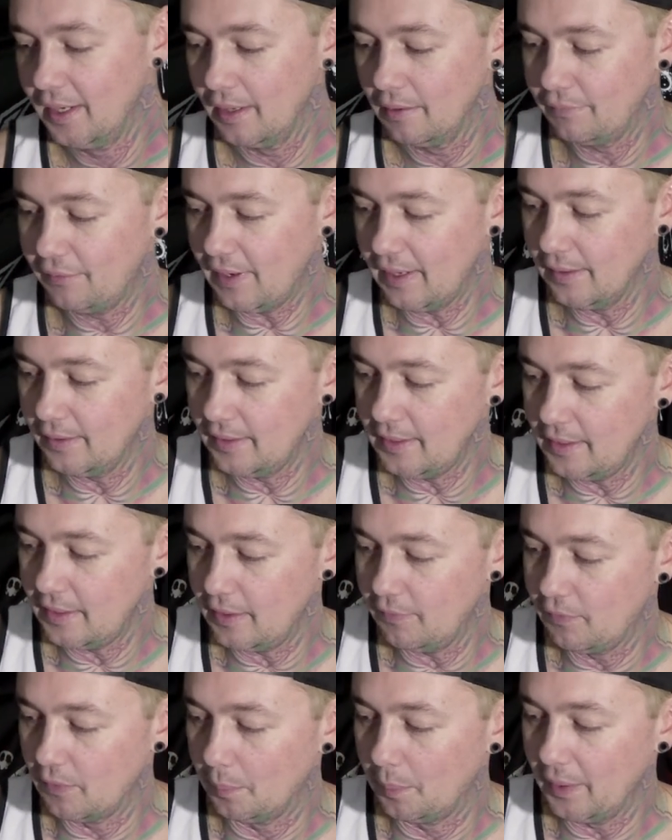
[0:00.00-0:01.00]
And finally,
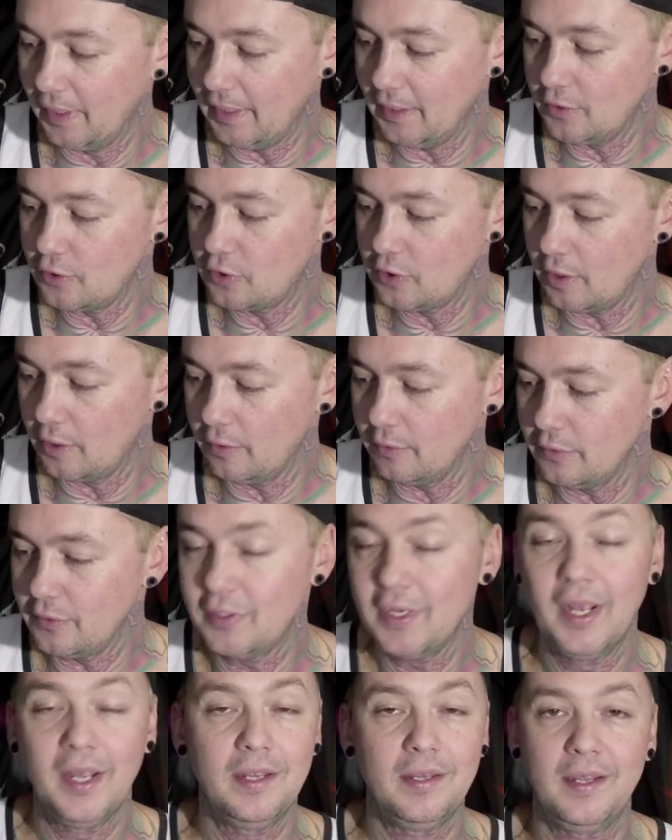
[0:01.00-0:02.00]
if you're playing
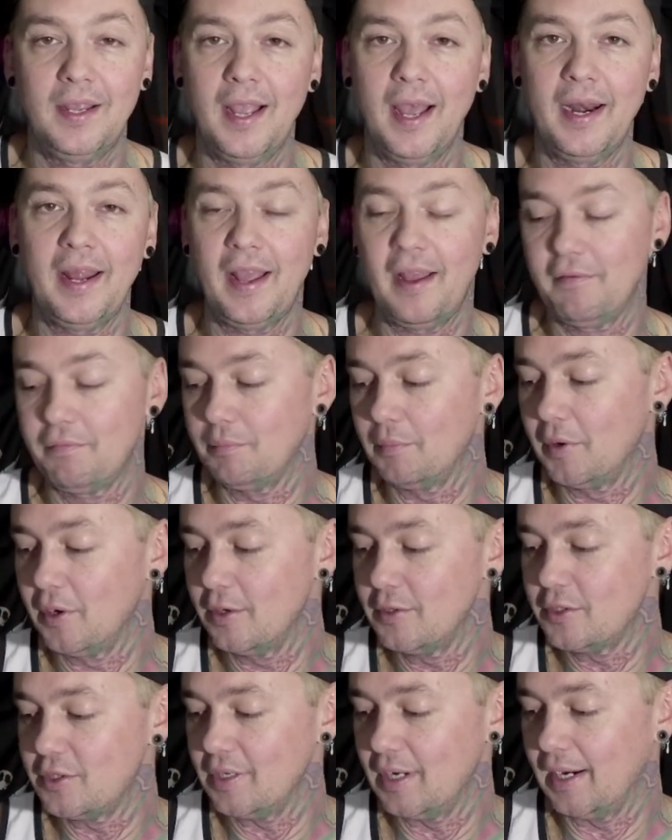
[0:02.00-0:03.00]
shows, you got to have
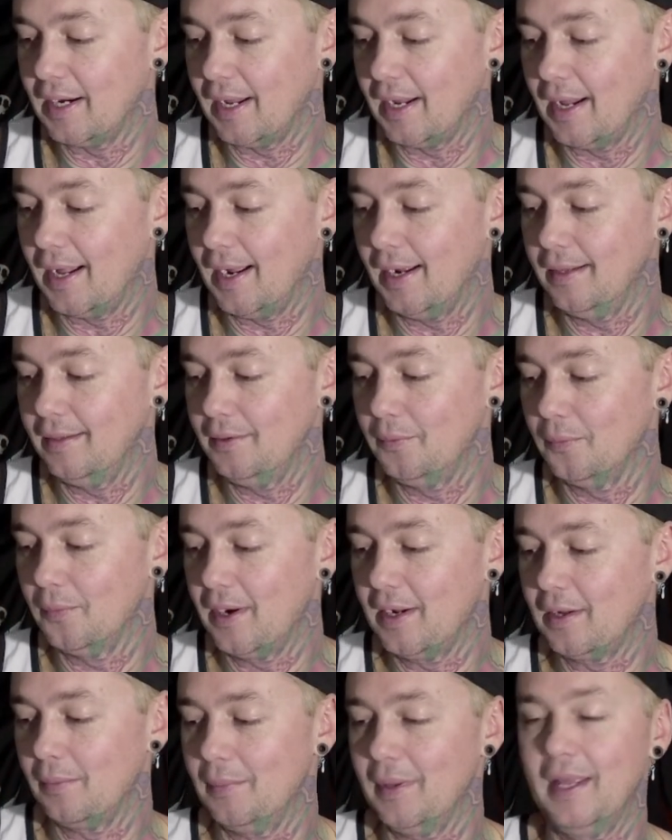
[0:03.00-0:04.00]
merch, and I highly
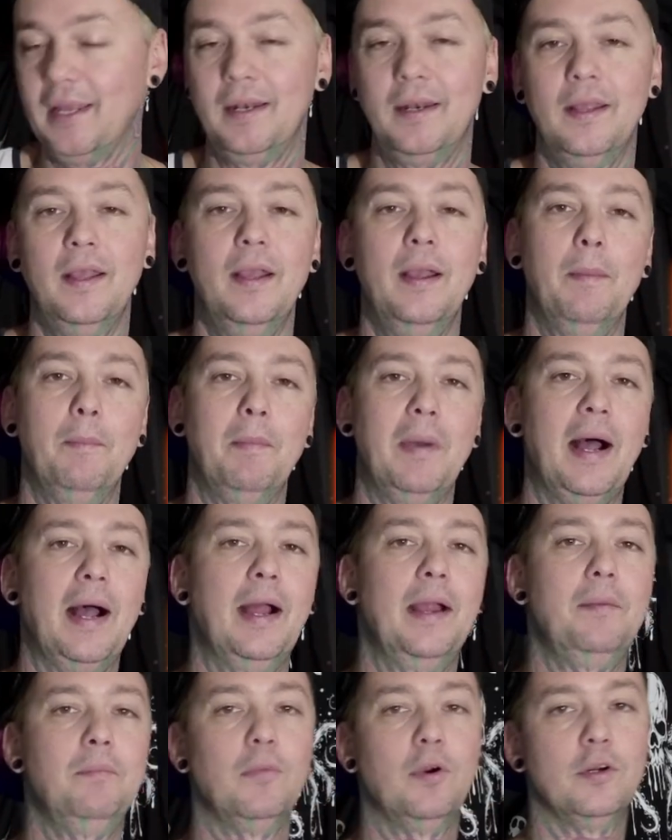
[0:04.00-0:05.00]
recommend
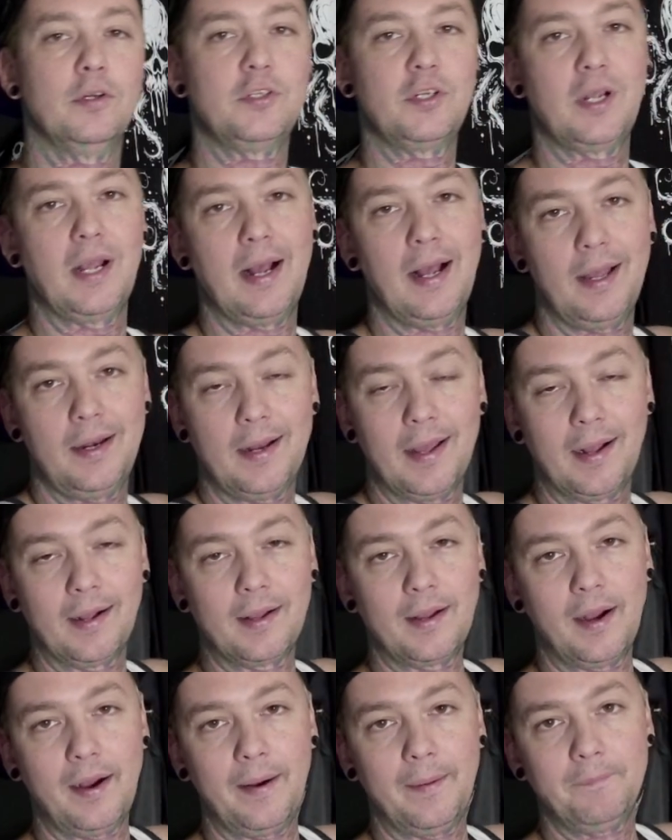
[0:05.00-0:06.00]

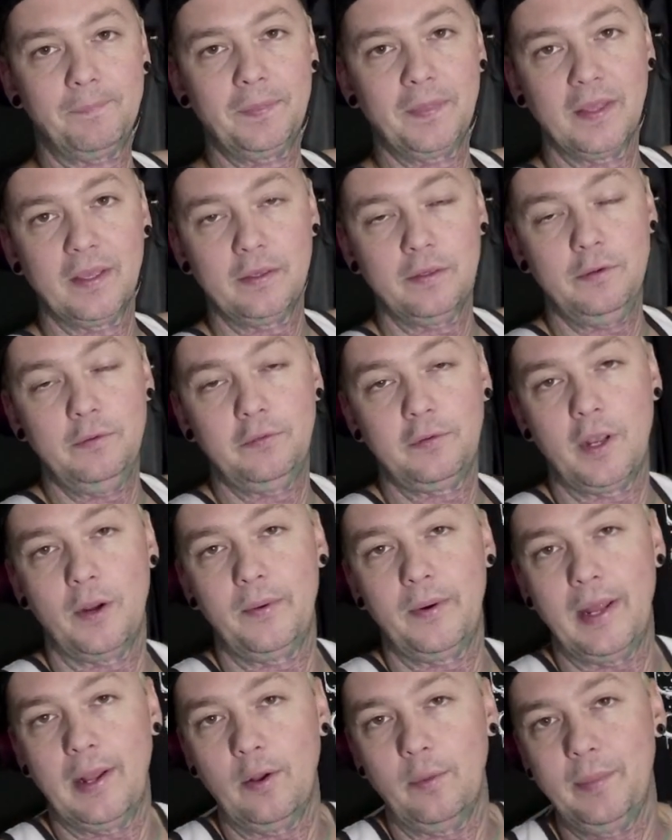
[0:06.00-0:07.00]
mymerchguy.com. Use
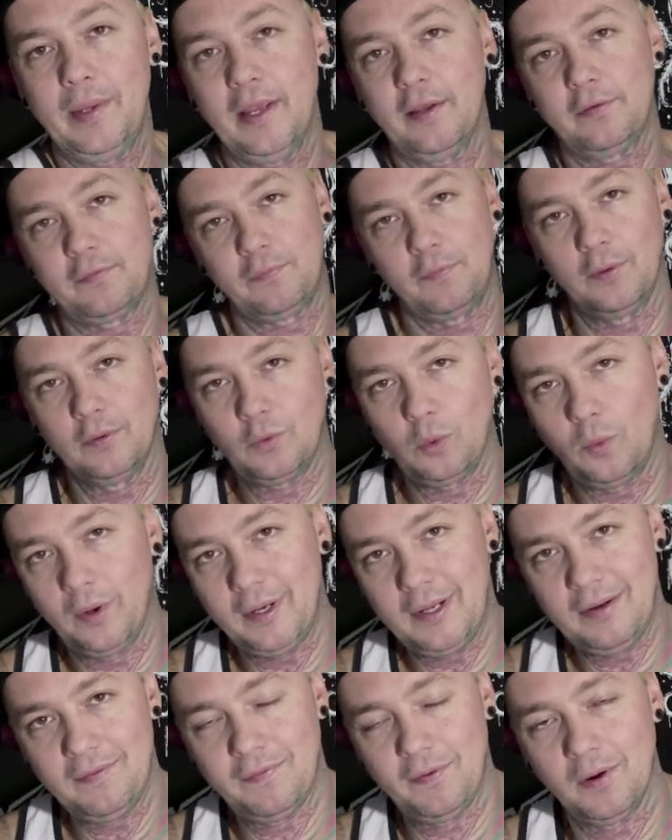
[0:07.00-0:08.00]
code
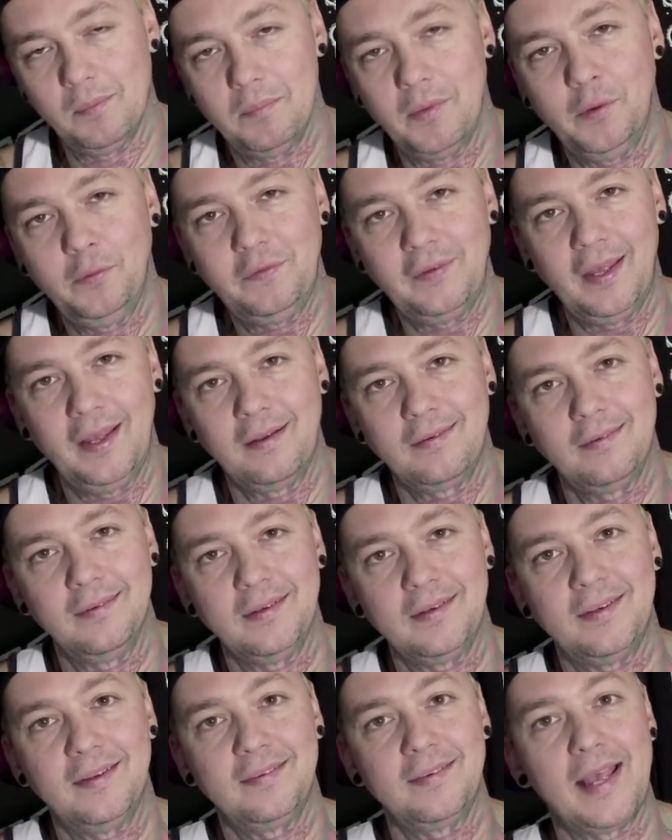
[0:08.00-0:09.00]
LBS420 for a most
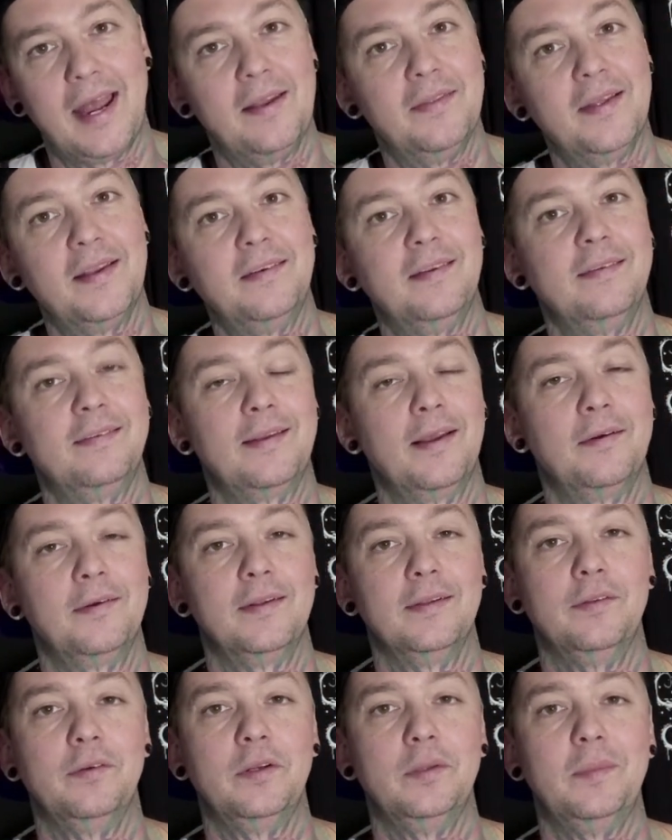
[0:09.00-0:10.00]
excellent discount, and that discount
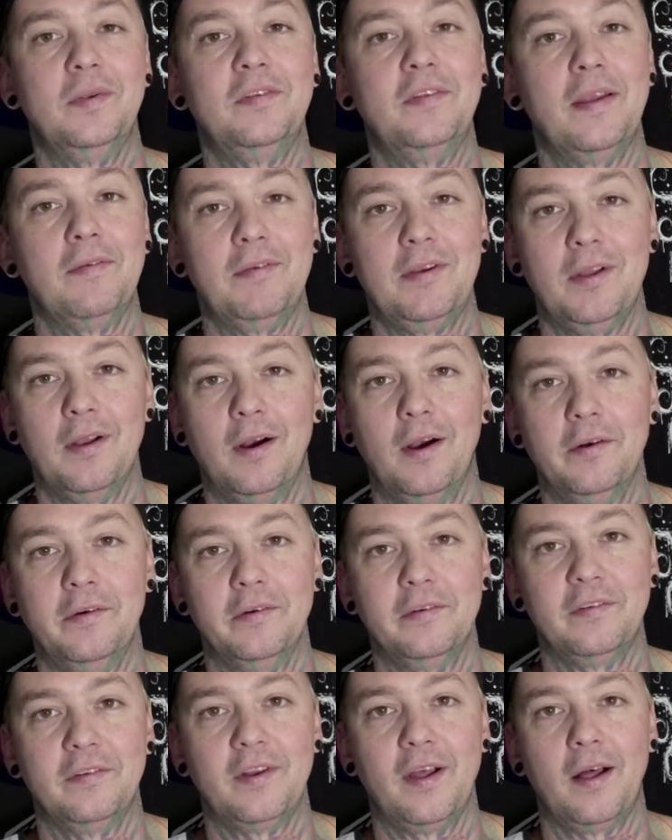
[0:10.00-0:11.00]
could literally be saving you
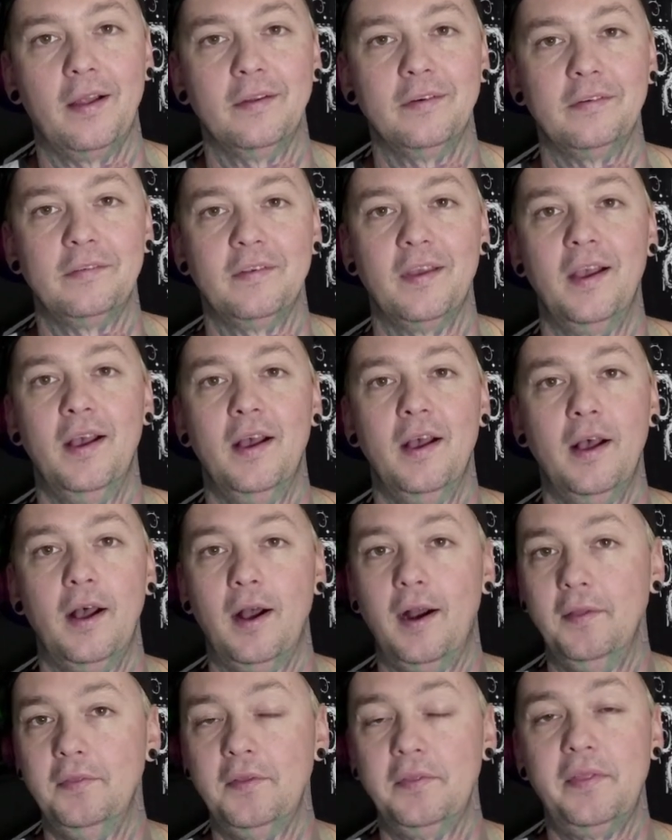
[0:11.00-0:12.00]
hundreds of dollars.
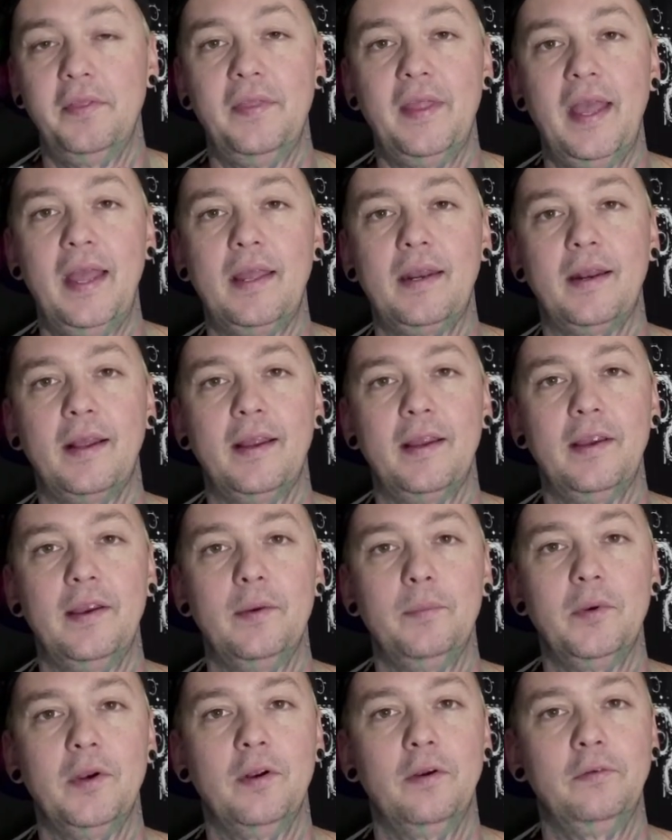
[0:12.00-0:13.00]
Other than that, I
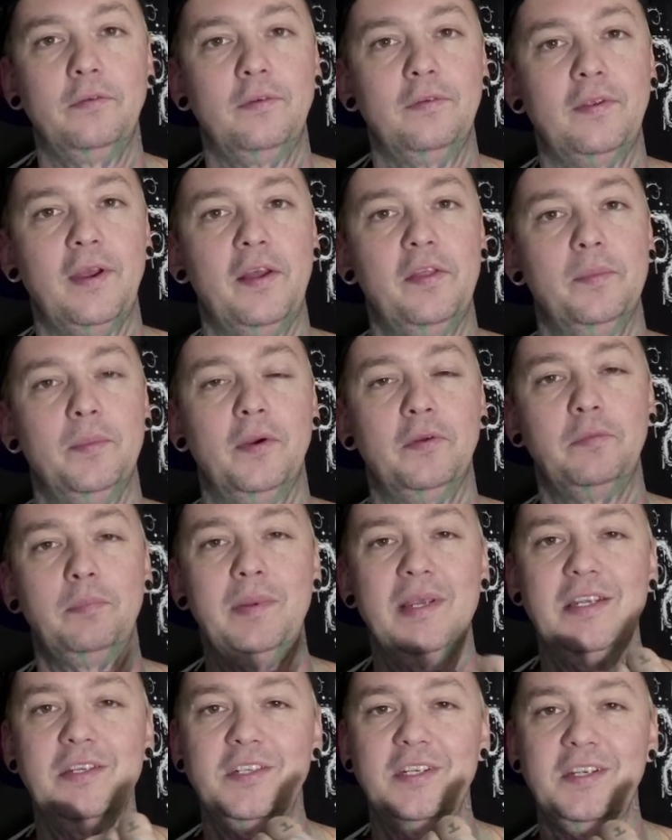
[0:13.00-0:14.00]
am your host, Inside the Most
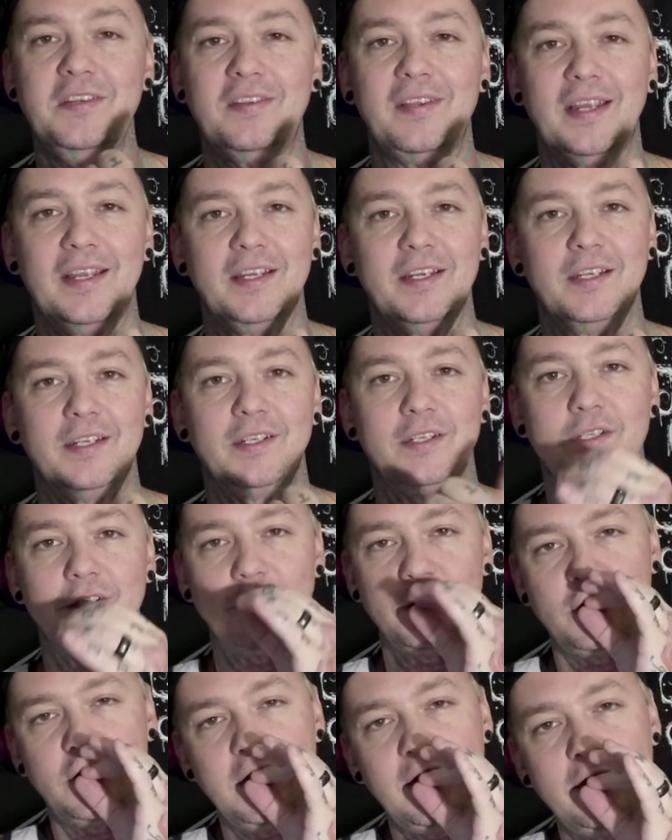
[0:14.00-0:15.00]
BG,
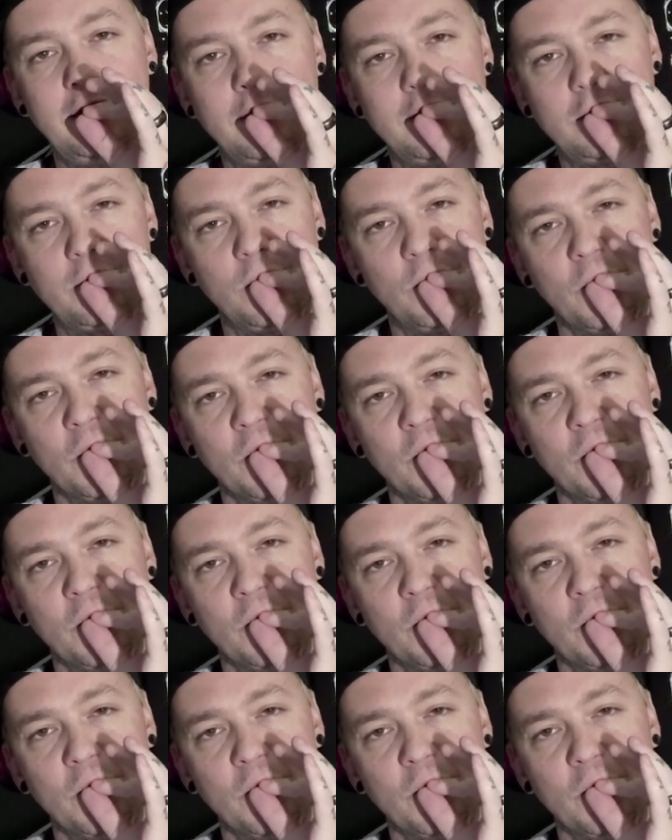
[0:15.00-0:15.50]
saying cheers,